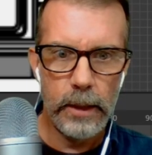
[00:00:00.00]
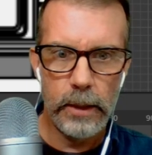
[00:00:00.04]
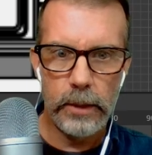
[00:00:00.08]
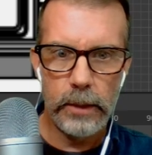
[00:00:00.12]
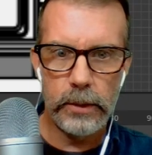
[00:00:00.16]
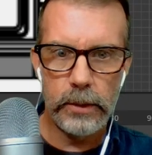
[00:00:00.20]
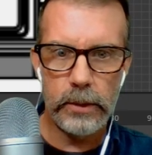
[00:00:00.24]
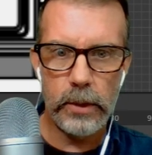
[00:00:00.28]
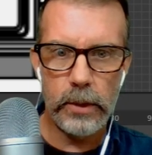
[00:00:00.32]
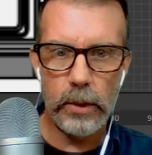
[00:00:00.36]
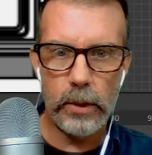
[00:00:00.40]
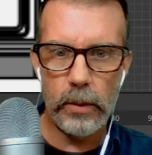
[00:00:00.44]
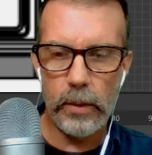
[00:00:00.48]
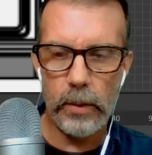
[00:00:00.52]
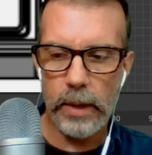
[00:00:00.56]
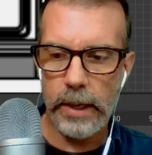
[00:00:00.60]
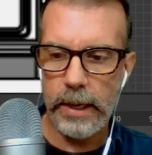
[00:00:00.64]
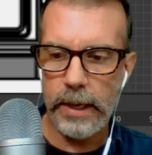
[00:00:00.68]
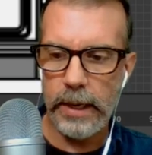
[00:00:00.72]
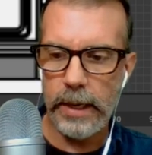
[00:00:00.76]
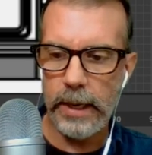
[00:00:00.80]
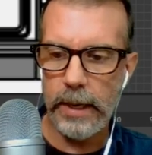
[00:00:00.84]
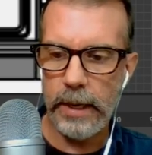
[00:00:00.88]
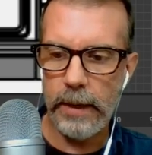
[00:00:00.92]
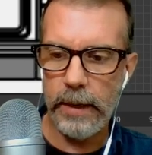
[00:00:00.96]
So I
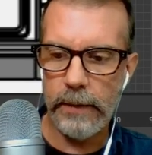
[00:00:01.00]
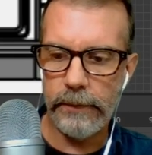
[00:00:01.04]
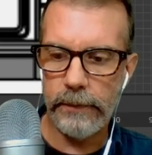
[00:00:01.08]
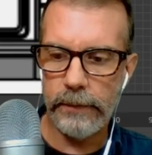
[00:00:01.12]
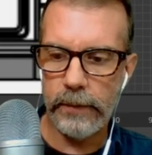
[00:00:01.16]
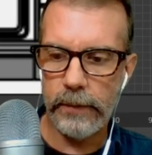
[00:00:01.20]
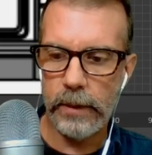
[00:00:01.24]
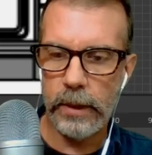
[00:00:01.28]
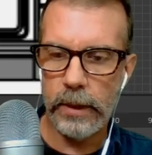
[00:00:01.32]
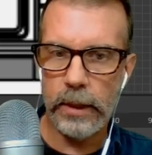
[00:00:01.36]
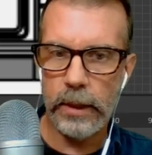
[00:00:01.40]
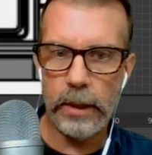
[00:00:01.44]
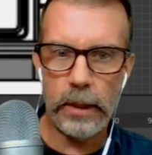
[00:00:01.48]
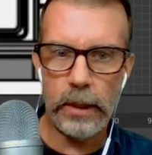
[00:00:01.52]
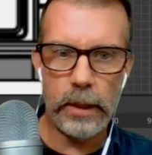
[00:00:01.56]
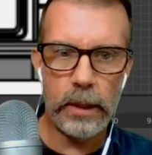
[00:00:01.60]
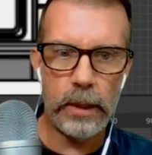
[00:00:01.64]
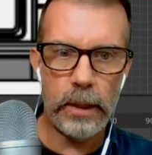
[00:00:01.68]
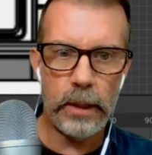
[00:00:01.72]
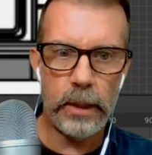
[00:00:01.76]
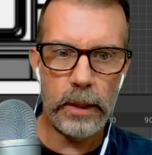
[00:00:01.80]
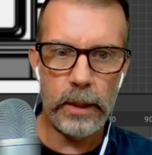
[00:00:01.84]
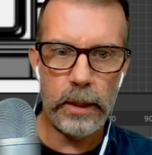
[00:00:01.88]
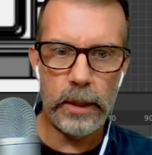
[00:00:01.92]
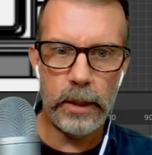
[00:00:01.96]
have
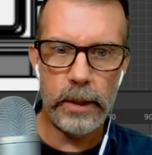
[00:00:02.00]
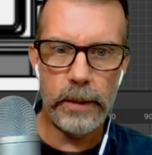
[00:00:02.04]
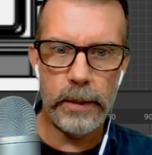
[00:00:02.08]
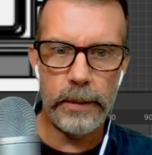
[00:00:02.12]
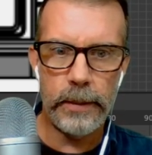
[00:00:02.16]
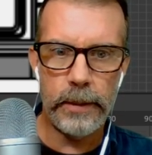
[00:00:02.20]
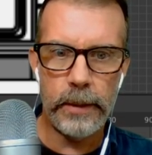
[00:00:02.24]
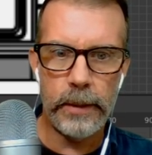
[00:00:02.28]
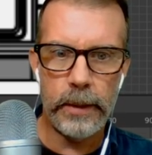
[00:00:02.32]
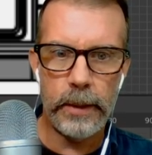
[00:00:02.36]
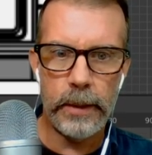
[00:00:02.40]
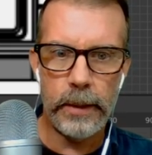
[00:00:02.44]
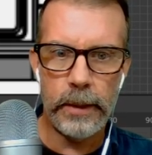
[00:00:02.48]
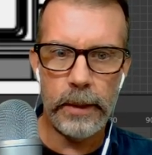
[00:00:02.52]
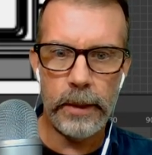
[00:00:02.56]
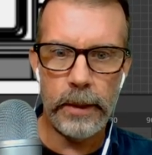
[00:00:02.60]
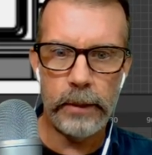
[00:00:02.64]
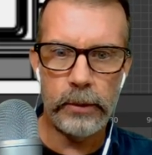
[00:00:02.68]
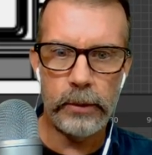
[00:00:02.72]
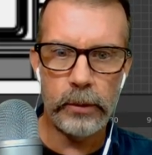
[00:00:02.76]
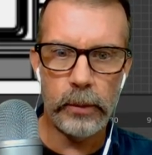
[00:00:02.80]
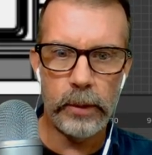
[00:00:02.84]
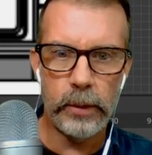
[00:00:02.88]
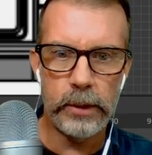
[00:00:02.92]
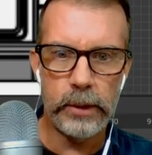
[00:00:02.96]
a
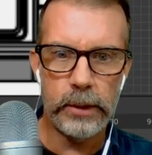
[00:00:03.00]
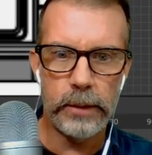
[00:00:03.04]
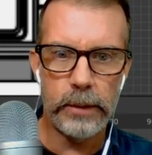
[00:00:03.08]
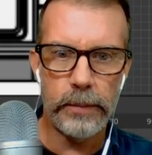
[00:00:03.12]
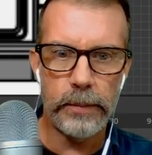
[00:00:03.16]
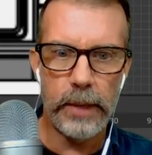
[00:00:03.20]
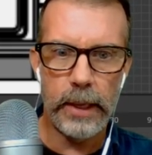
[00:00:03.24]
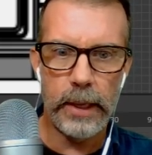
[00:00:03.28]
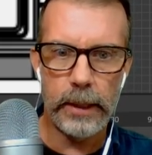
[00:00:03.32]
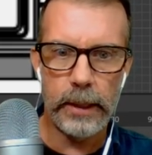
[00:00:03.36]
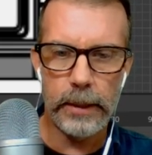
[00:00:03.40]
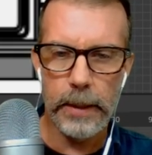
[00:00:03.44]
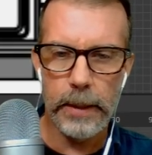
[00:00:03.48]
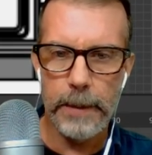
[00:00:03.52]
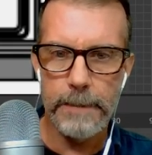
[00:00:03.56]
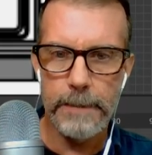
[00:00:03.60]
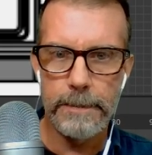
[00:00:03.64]
choice to make.